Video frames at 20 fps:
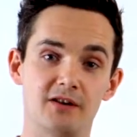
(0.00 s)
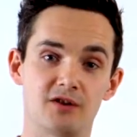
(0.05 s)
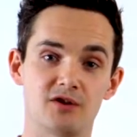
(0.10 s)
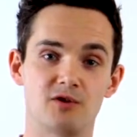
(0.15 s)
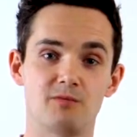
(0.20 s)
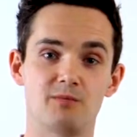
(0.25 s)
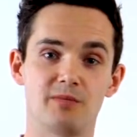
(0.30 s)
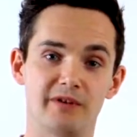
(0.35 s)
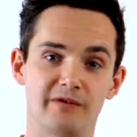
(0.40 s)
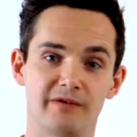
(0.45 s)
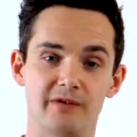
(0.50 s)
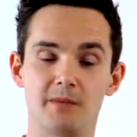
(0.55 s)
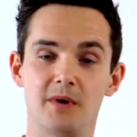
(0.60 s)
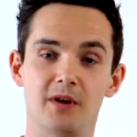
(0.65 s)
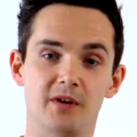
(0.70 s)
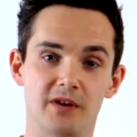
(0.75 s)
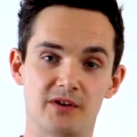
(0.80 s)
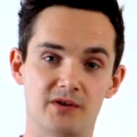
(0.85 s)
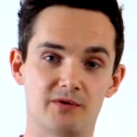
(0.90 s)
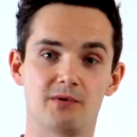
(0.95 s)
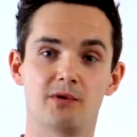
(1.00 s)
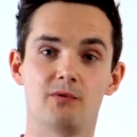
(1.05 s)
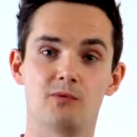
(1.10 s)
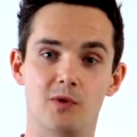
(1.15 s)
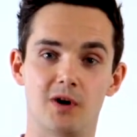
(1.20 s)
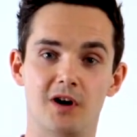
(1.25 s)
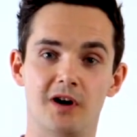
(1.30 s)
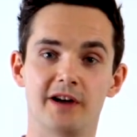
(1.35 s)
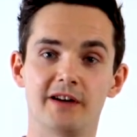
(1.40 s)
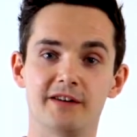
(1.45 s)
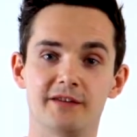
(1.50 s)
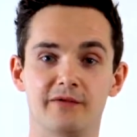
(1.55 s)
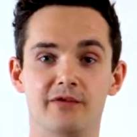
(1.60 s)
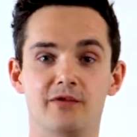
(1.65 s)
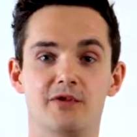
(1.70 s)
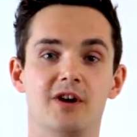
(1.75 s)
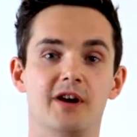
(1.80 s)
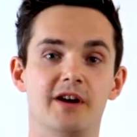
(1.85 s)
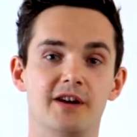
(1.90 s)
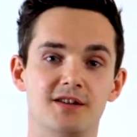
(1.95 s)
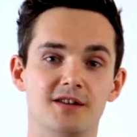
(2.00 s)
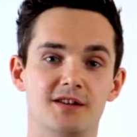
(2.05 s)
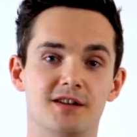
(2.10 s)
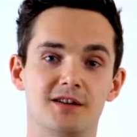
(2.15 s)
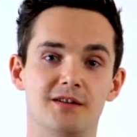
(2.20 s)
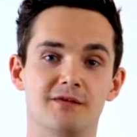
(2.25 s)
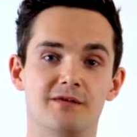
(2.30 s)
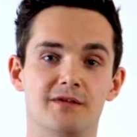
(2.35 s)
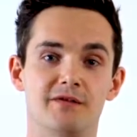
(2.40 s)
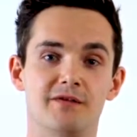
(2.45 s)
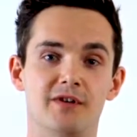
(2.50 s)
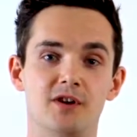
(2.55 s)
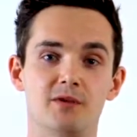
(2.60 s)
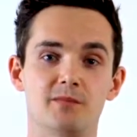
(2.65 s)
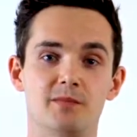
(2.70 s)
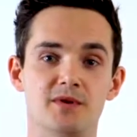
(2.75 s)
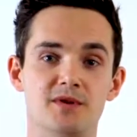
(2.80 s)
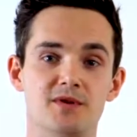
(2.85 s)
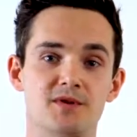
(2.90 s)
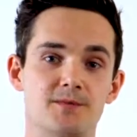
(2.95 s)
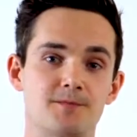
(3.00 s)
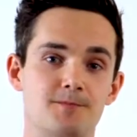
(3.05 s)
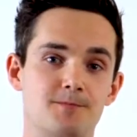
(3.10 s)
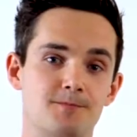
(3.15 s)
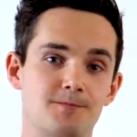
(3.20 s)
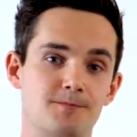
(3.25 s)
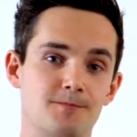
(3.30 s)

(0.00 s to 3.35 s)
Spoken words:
and should be familiar to a wide variety of developers.